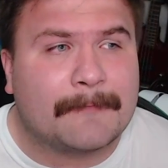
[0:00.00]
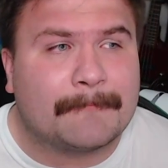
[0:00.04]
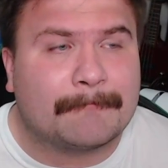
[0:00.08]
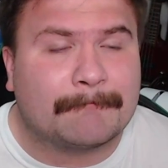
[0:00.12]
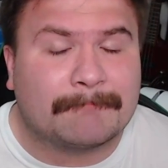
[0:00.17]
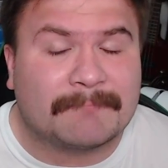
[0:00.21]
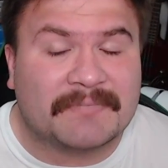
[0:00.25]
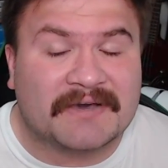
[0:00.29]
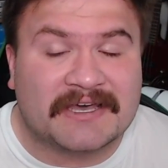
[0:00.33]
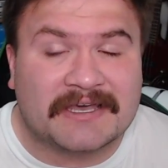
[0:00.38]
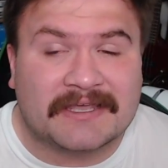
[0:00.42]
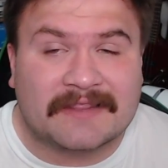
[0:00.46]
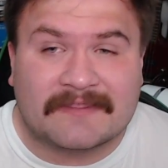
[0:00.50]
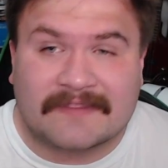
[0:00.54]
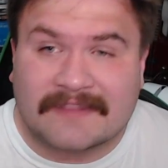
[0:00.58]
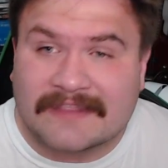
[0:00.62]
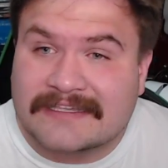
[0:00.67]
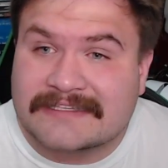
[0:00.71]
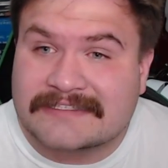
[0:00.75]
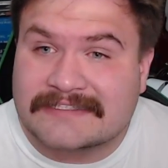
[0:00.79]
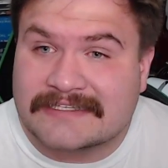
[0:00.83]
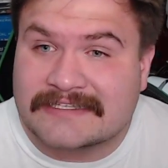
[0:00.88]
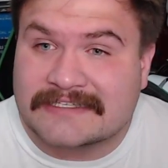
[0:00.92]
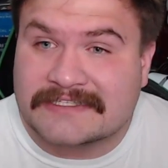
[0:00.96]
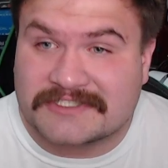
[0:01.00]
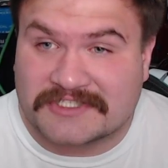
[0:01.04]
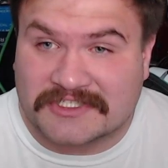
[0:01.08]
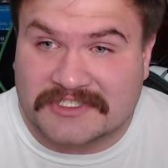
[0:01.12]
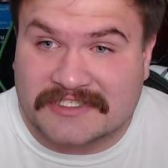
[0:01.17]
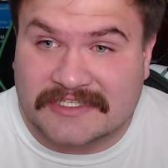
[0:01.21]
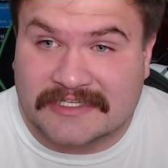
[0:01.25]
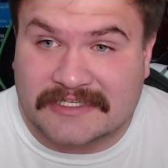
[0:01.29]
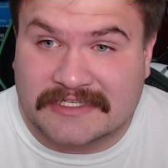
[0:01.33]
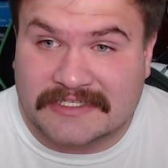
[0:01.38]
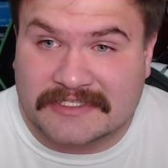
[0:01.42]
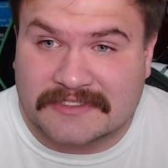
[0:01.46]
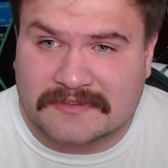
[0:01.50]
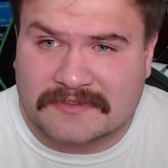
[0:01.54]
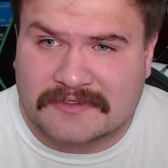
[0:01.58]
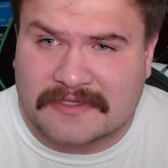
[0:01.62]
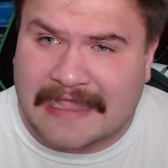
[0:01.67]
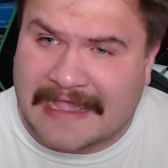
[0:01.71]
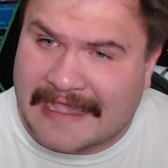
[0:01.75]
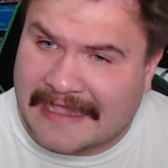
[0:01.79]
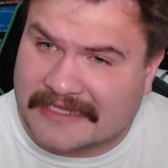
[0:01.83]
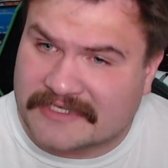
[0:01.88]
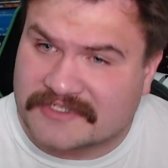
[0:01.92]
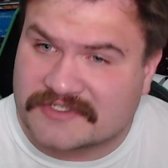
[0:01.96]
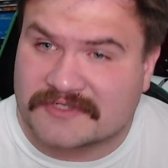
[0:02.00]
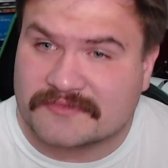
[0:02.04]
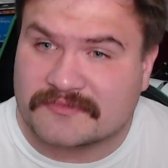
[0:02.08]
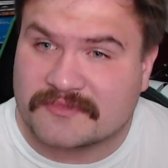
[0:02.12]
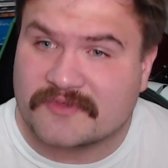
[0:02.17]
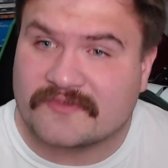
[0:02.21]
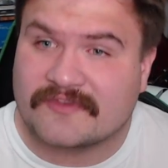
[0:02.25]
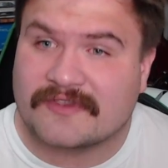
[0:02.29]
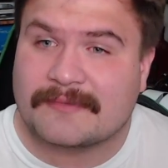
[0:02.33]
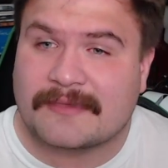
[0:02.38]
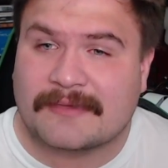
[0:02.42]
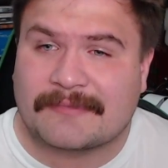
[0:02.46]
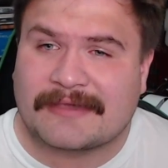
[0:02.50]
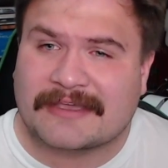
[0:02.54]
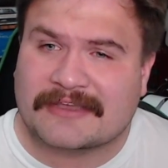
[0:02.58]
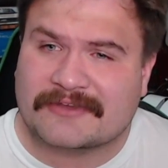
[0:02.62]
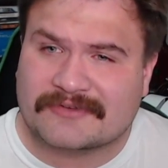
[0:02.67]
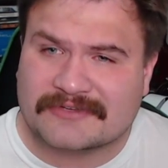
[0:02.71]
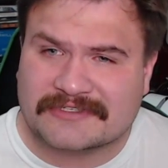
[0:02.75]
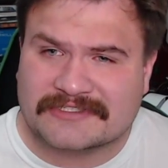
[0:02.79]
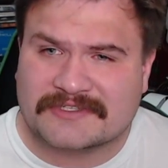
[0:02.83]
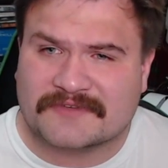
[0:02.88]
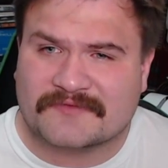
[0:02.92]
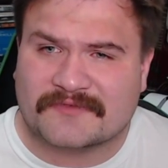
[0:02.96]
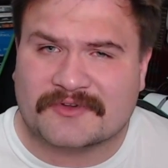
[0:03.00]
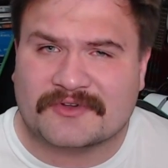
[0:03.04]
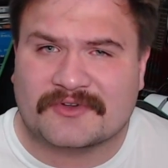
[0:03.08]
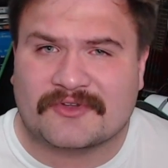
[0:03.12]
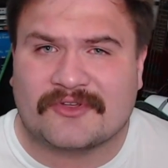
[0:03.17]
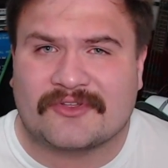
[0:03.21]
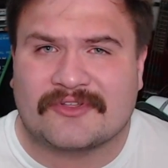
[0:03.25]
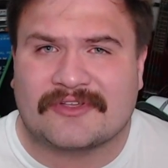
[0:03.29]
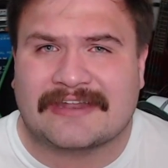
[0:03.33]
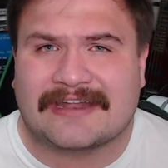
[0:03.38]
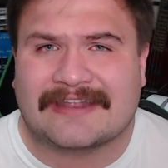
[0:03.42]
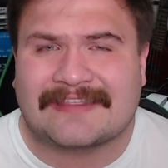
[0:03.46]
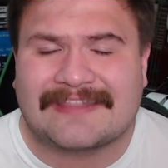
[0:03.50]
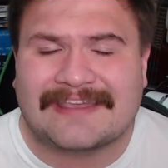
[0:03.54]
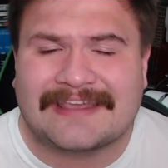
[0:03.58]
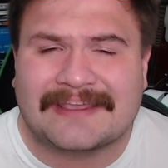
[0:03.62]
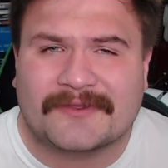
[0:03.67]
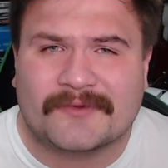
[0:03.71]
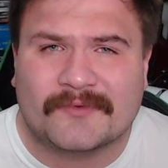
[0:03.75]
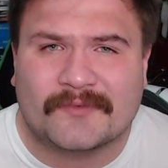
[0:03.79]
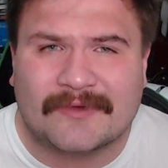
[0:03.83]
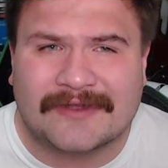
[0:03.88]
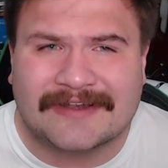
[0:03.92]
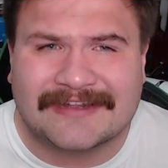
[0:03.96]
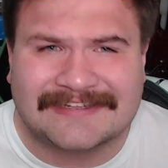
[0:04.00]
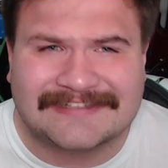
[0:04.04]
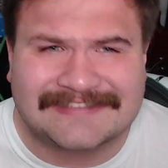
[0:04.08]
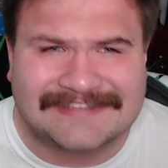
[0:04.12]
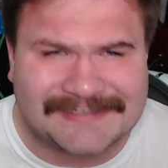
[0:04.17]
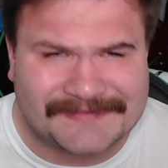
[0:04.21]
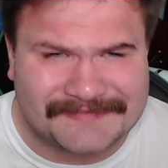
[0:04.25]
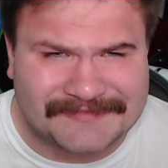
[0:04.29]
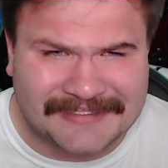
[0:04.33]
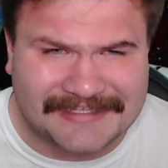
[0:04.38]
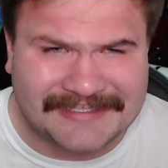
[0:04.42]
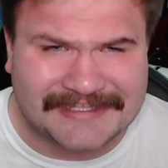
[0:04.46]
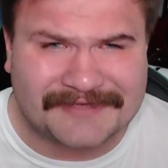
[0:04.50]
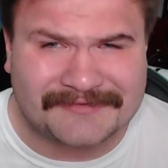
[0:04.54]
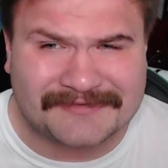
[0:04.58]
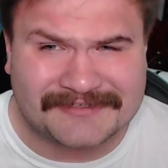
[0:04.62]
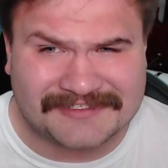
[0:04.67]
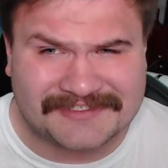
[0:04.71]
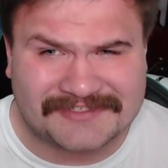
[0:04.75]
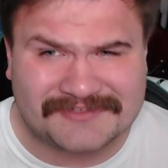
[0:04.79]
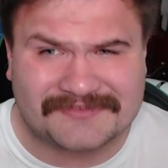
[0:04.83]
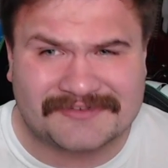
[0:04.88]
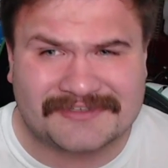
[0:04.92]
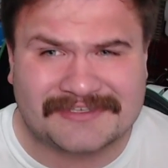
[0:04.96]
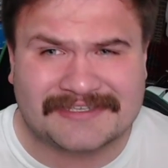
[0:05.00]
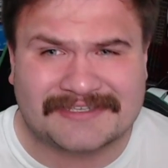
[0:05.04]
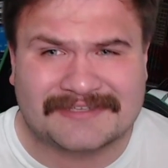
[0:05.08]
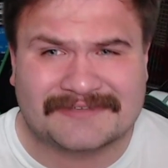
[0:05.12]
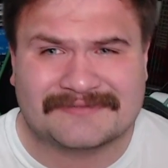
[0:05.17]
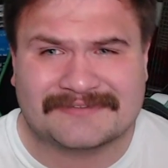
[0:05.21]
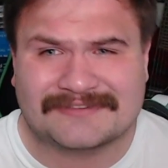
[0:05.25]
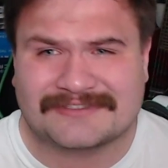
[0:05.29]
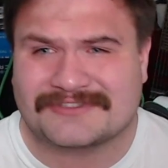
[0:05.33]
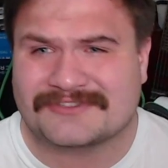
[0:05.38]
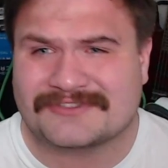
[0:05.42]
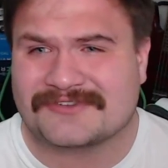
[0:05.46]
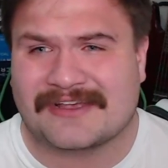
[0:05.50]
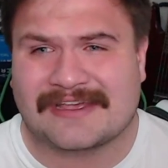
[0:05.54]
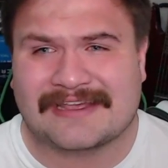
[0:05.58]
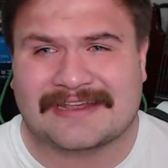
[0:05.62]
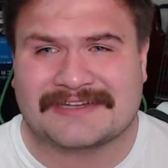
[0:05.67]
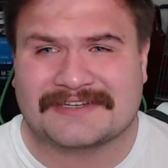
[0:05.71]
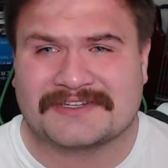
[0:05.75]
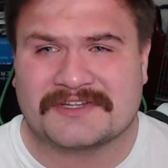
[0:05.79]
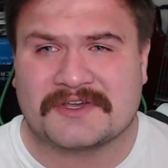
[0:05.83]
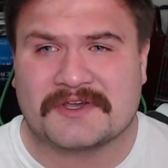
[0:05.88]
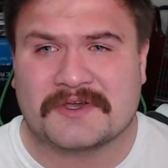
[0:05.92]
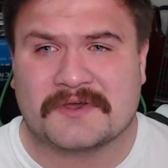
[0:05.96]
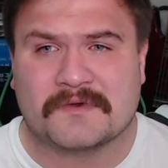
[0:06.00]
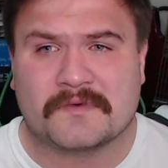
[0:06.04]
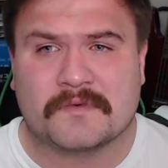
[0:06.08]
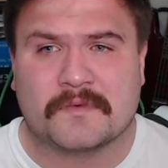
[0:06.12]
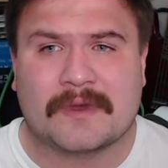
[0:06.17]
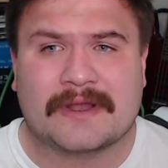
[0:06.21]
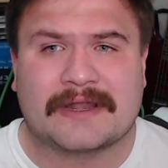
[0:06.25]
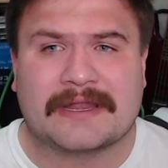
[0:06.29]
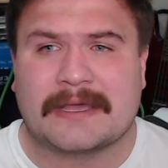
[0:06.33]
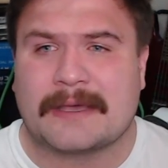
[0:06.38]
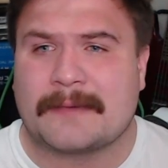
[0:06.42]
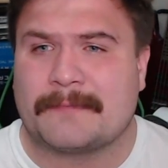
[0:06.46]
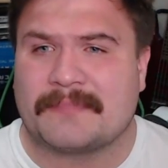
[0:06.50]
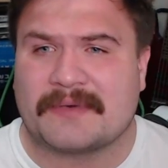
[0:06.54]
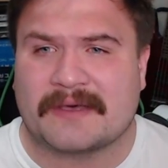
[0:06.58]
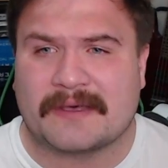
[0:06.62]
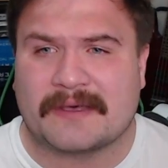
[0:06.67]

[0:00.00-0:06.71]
but this is just a action movie made by Christopher Nolan. I think what it seemed like he was doing was trying to one up